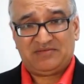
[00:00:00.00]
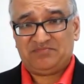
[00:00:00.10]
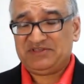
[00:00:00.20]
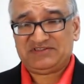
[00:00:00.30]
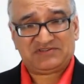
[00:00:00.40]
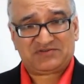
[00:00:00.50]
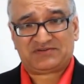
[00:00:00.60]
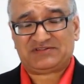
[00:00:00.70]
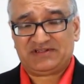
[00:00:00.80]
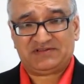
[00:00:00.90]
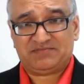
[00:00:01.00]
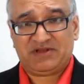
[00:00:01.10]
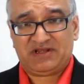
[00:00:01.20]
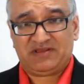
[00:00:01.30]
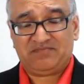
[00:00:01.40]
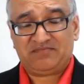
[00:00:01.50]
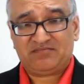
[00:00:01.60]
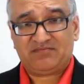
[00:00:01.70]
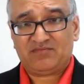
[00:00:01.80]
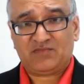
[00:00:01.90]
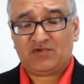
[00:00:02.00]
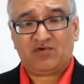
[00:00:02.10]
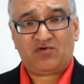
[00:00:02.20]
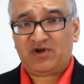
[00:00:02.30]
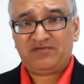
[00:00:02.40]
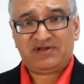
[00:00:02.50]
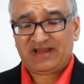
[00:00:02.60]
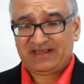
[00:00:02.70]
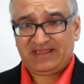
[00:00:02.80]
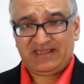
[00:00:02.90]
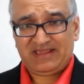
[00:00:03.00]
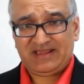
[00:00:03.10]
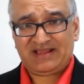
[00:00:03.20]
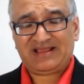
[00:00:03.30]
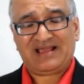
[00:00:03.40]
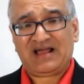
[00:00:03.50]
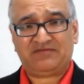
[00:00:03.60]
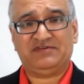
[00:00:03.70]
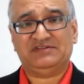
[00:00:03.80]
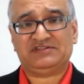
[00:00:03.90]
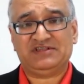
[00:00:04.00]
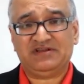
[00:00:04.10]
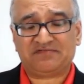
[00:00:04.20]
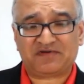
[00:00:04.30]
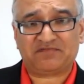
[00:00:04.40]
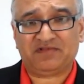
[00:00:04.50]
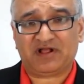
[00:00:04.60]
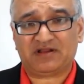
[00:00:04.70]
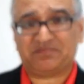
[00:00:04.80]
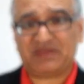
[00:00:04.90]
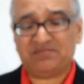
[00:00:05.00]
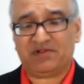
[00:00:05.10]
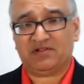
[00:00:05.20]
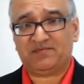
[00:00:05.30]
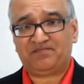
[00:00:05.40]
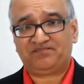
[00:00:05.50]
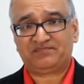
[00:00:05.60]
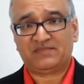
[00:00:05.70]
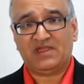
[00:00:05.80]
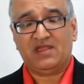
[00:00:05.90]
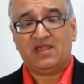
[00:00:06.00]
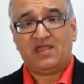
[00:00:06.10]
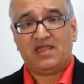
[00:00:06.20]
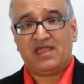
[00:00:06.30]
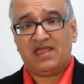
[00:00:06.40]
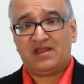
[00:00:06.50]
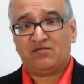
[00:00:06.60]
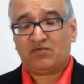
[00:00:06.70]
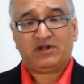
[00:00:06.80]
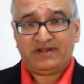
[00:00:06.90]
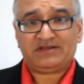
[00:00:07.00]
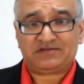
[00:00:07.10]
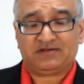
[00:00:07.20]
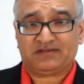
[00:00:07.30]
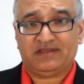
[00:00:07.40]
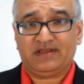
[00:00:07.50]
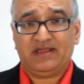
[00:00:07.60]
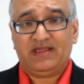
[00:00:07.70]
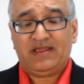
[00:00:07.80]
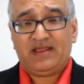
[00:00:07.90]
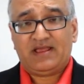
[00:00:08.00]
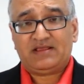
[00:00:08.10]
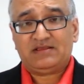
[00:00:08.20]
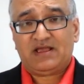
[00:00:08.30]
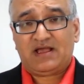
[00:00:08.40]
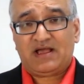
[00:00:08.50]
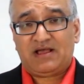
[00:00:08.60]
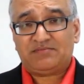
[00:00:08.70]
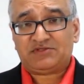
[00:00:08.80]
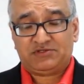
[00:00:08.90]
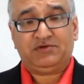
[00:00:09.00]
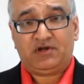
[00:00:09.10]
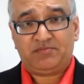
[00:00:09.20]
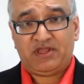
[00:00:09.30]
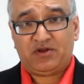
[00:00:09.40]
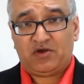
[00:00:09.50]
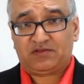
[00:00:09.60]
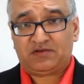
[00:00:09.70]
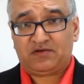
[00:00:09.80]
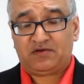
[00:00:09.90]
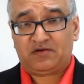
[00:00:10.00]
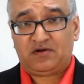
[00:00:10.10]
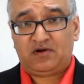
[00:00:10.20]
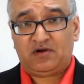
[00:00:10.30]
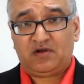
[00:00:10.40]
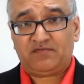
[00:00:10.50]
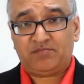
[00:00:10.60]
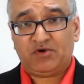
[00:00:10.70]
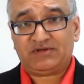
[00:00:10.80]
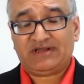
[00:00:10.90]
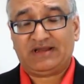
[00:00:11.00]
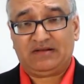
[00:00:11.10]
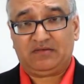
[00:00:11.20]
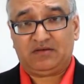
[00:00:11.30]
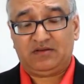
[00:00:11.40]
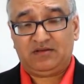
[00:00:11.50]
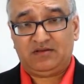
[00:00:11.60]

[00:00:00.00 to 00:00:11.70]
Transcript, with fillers: a business or sales meeting, or even at a conference in front of a lot of people. And one additional thing, I'm soon going to be an author of a book titled